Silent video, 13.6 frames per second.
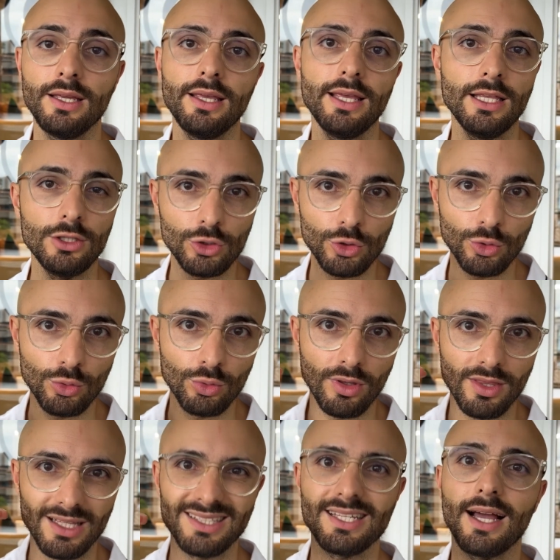into
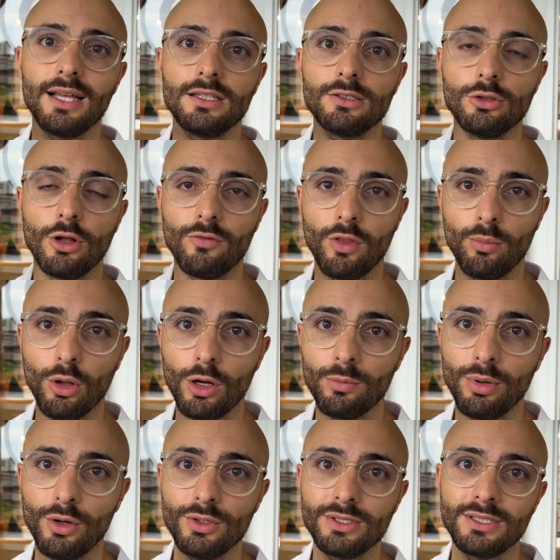the title of the blog
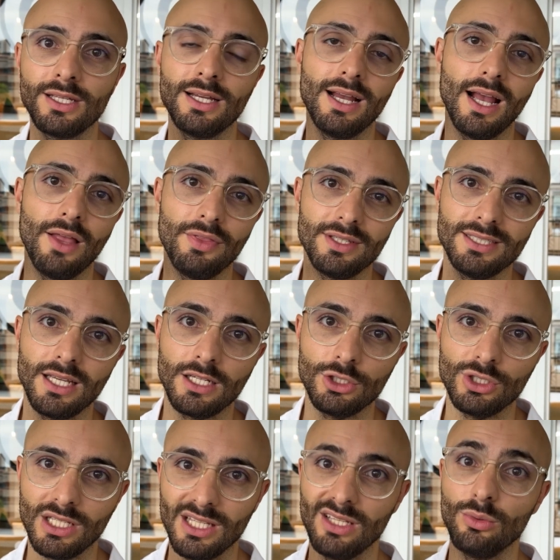post and the
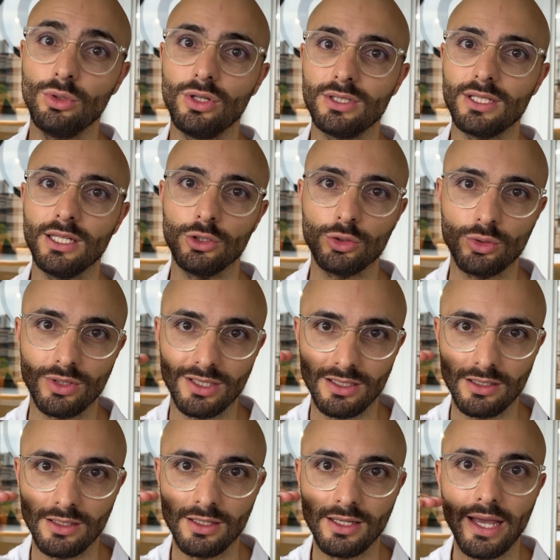secondary keywords into
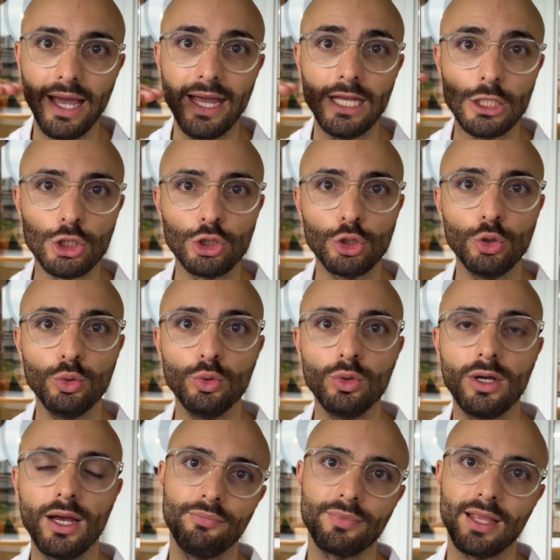the
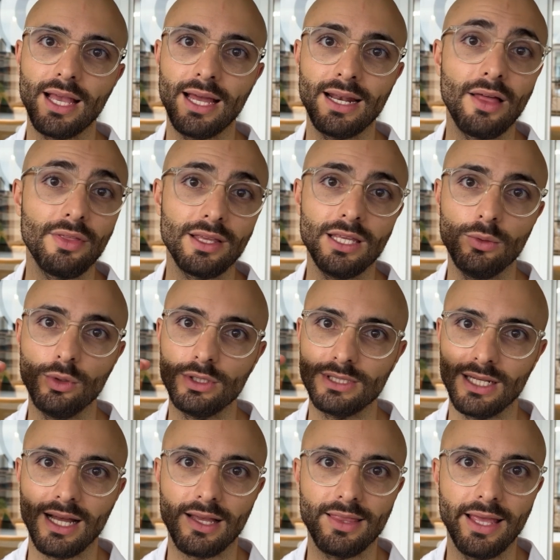H2 and other keywords in
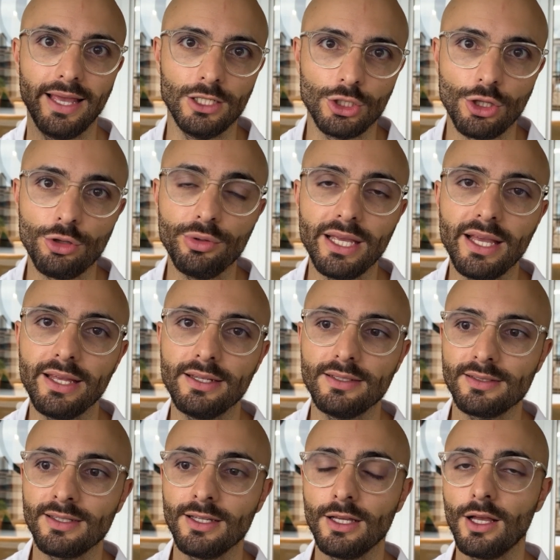like the H3
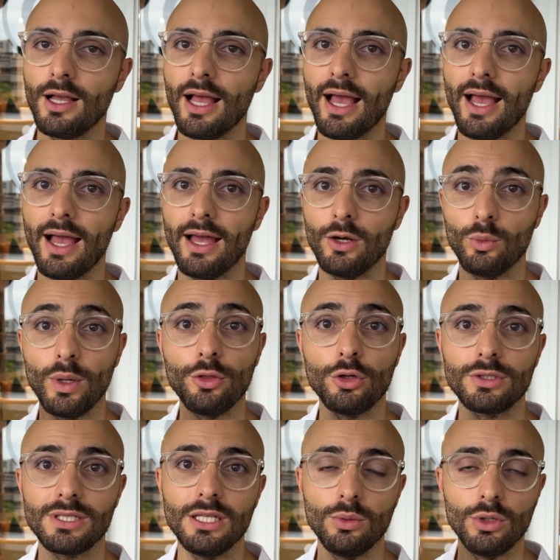headers. And when those
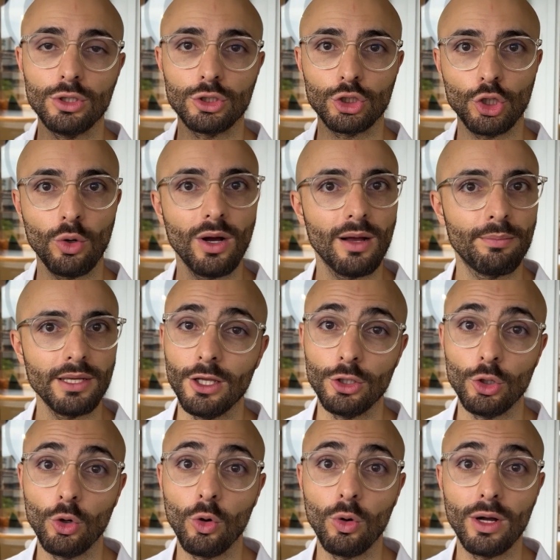keywords show up in
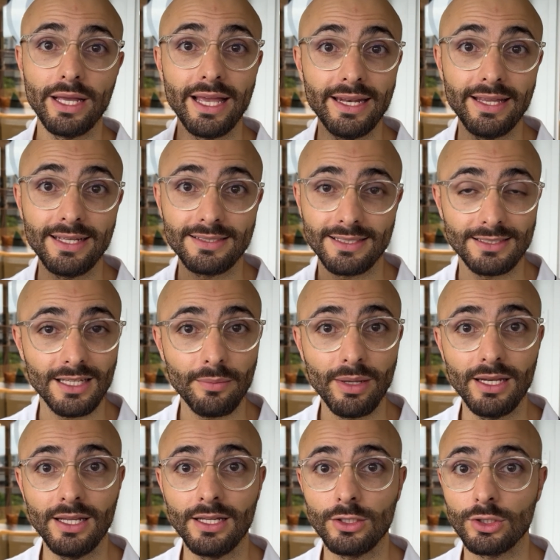your headings and
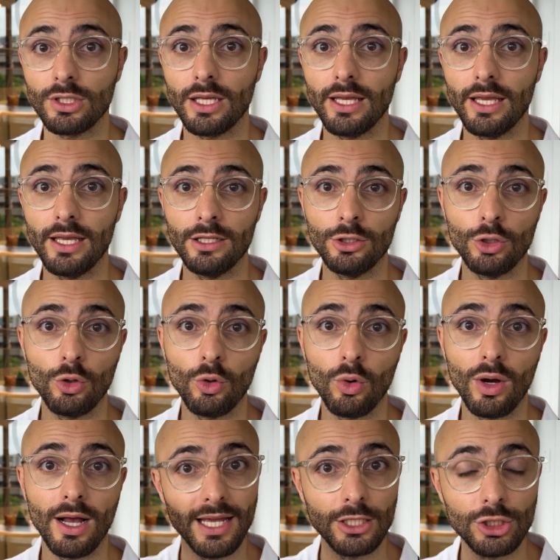subheadings in your
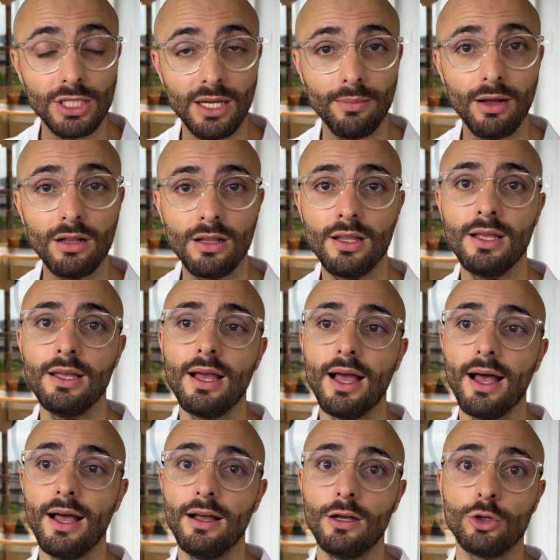HTML,
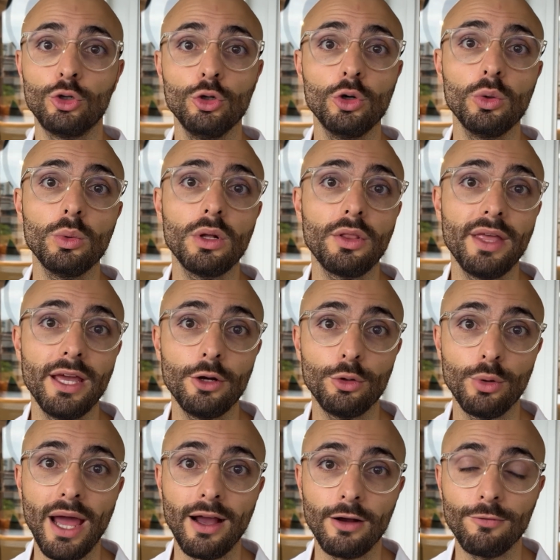Google will then
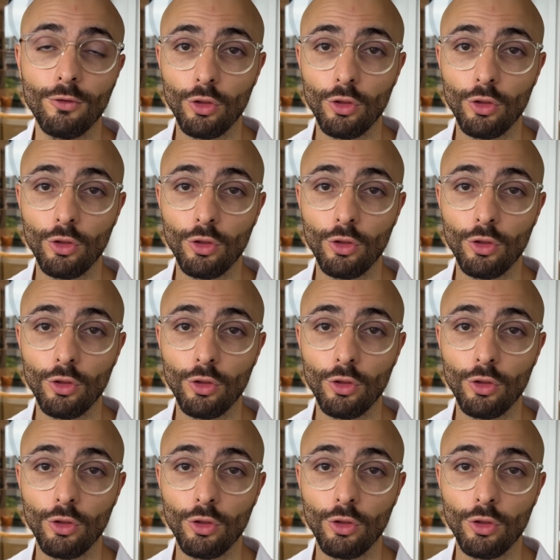rank for